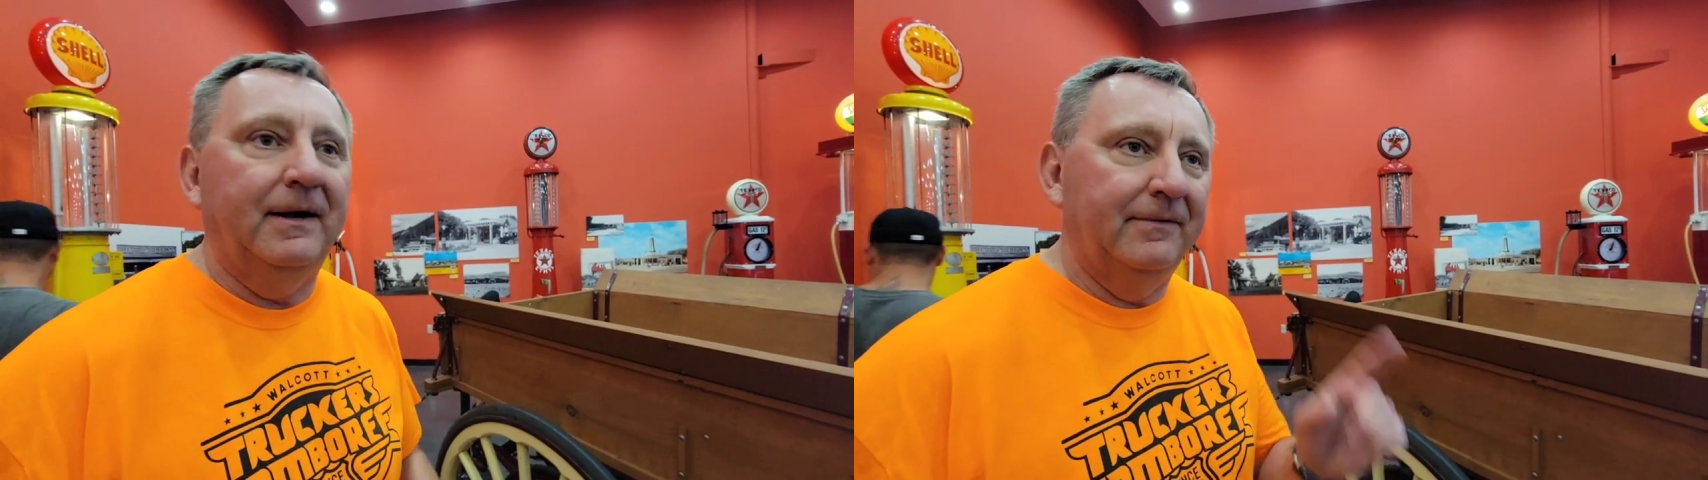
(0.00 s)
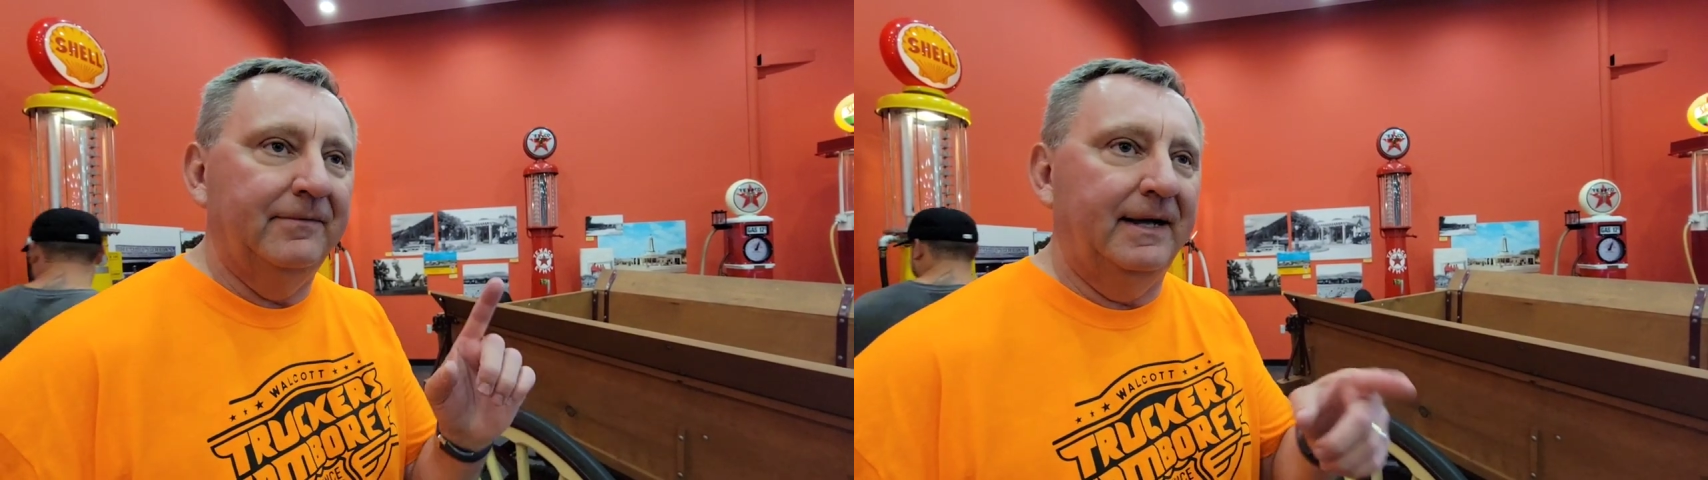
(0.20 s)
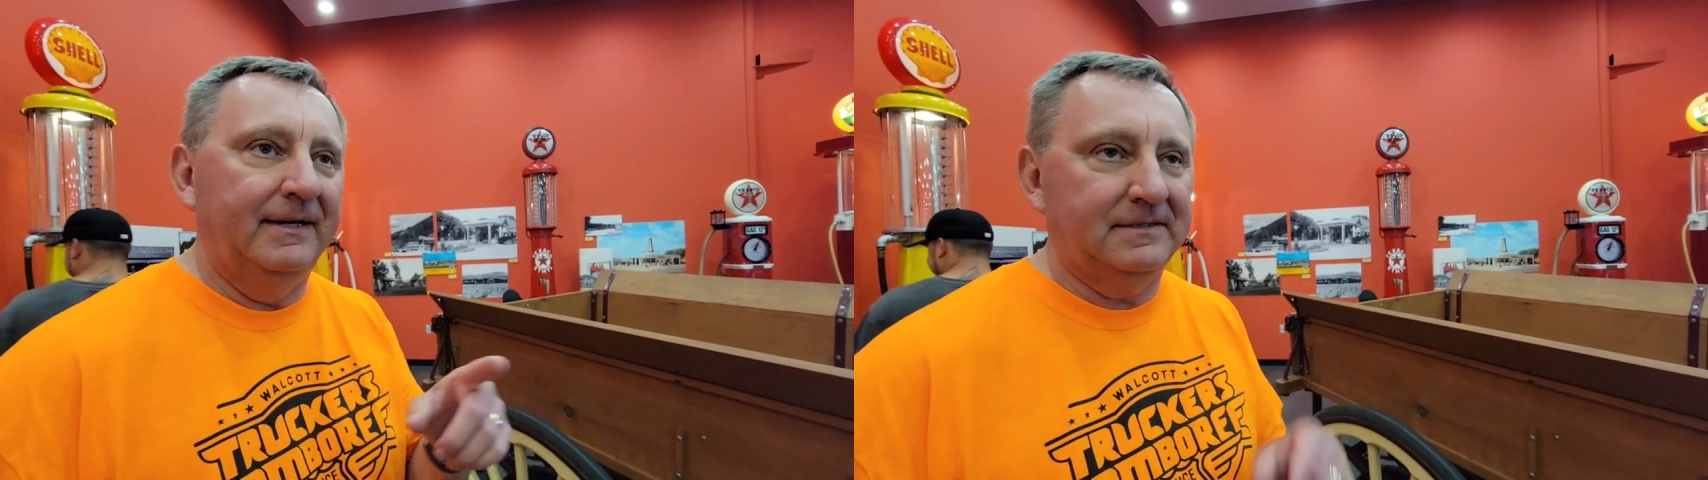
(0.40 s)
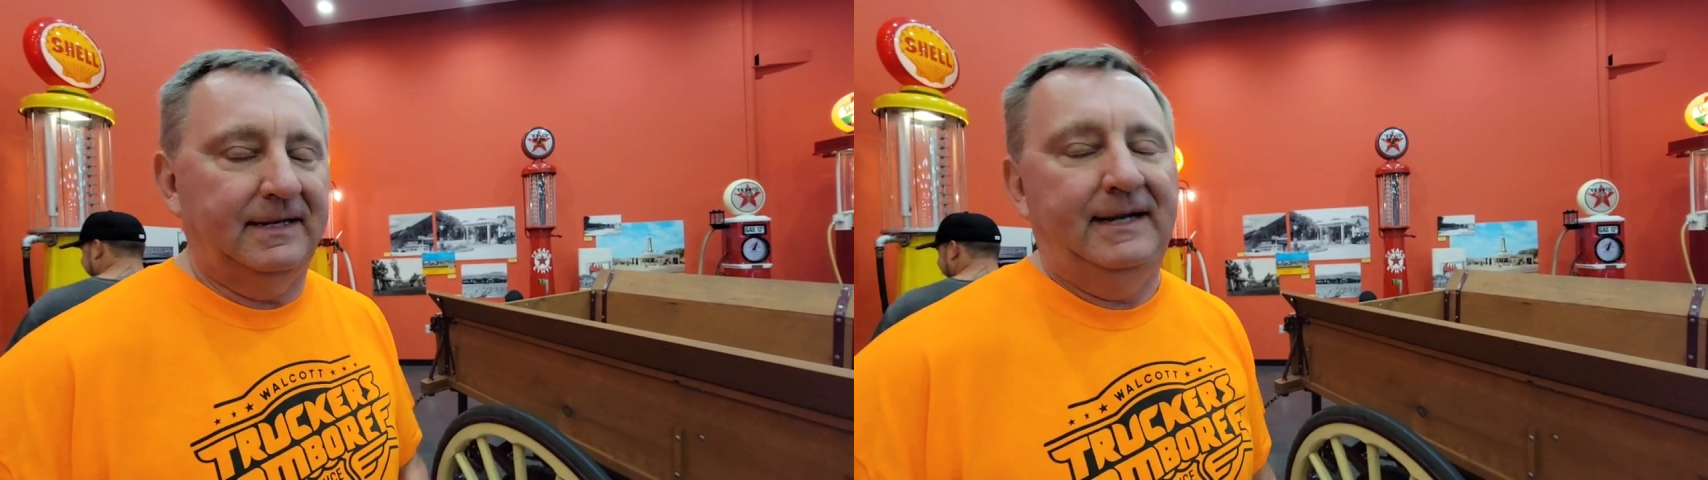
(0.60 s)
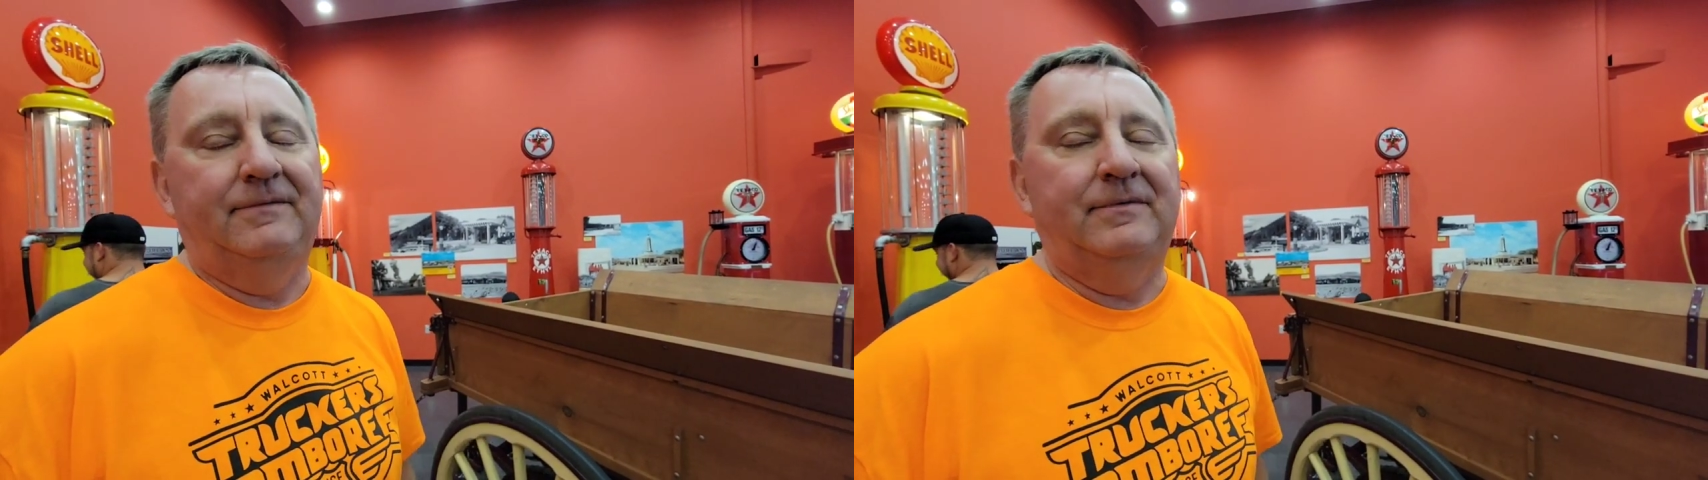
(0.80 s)
and we
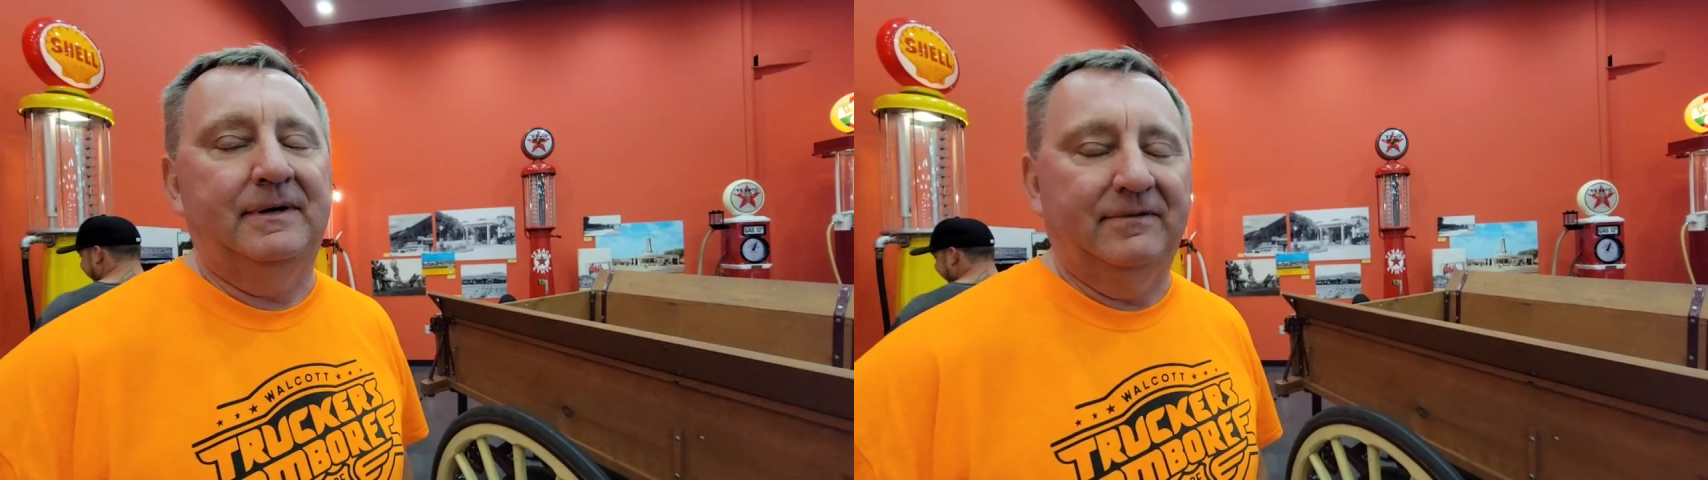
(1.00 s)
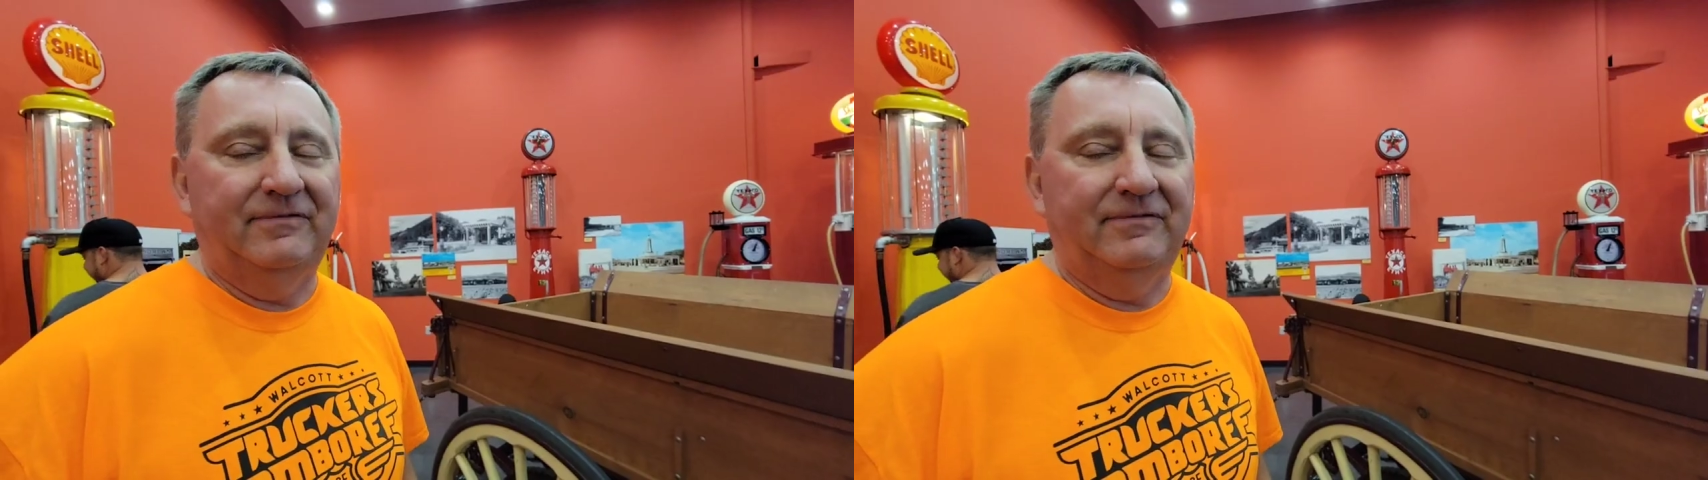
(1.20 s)
actually have one of the